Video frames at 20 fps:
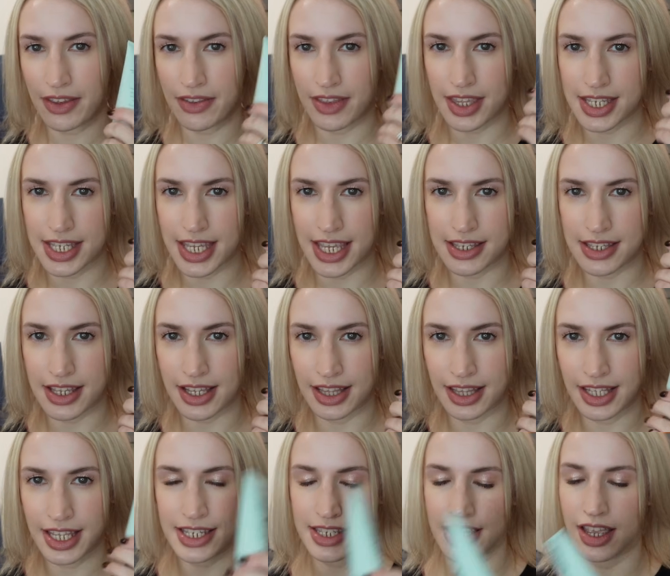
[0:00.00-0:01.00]
This is
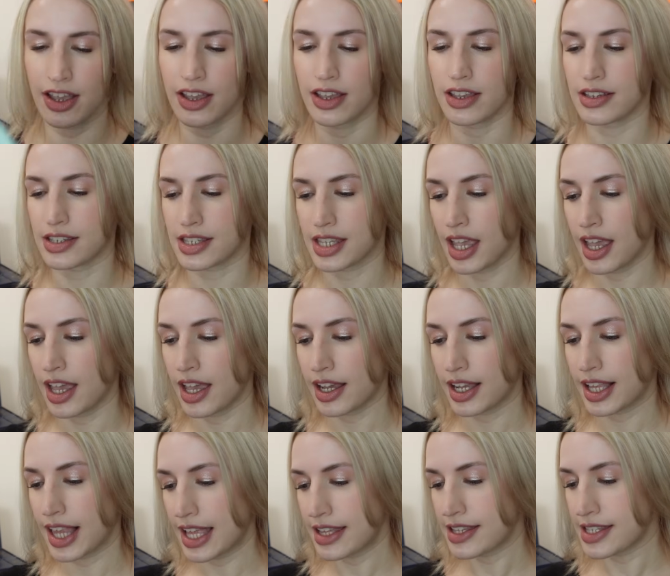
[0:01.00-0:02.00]
Liz Earle's
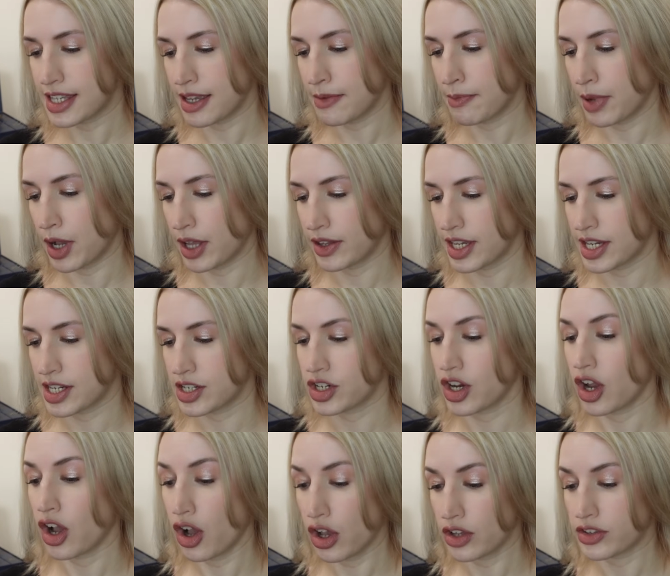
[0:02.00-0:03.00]
Cleanse and
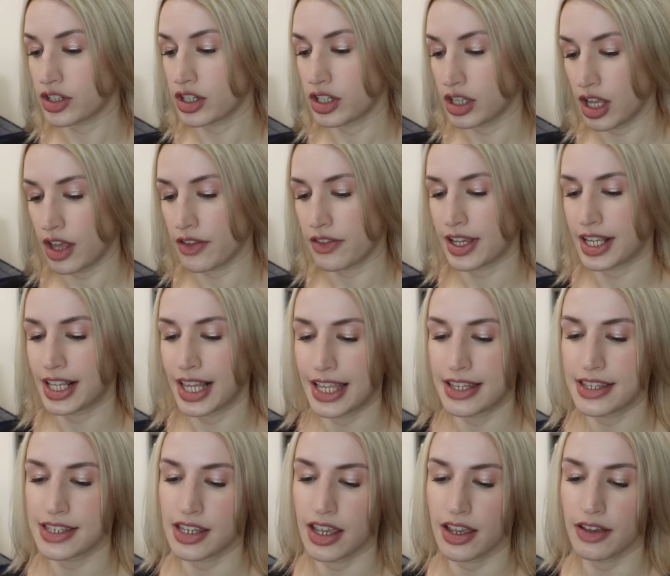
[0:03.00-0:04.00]
Polish Hot Cloth
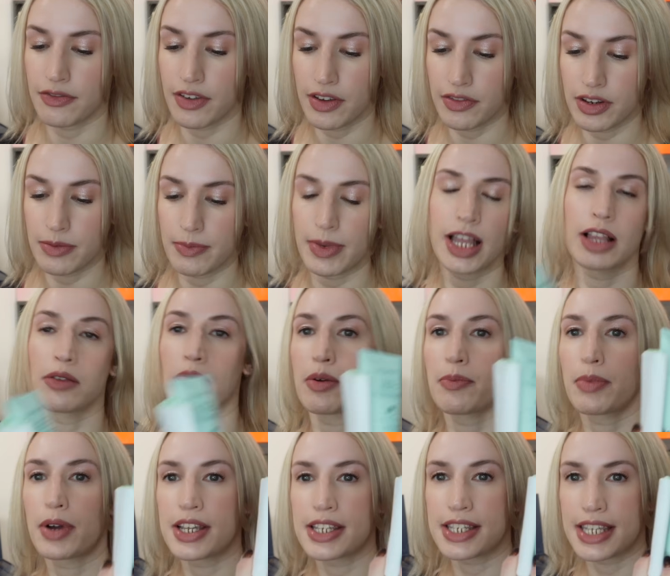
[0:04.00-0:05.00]
Cleanser, 50ml,
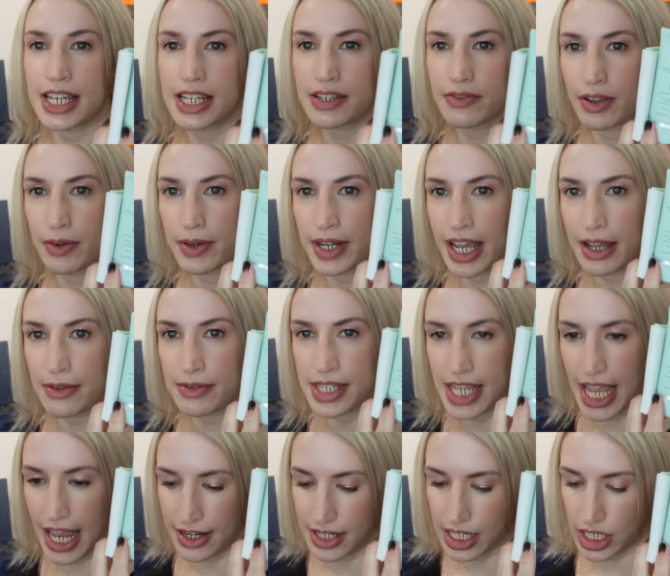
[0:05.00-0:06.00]
1.6 fluid
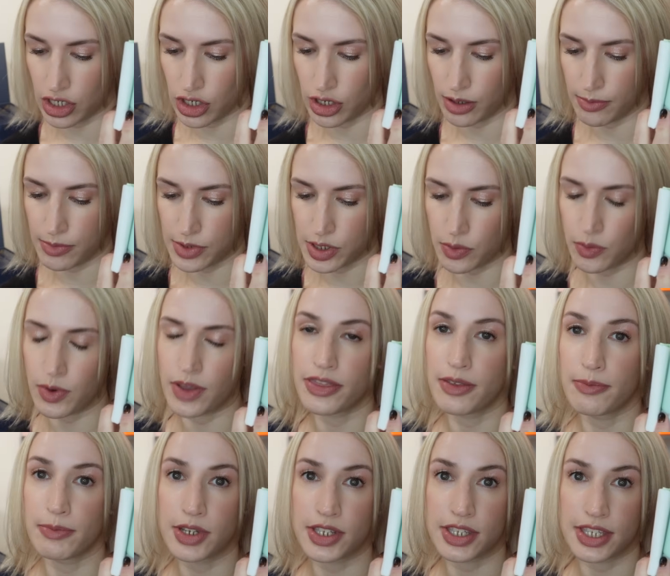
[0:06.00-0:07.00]
ounce, and it comes with
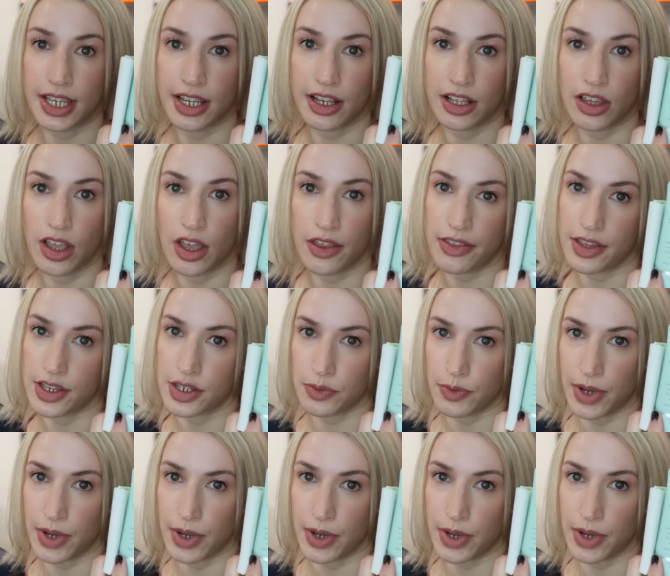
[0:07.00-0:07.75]
the muslin cloth as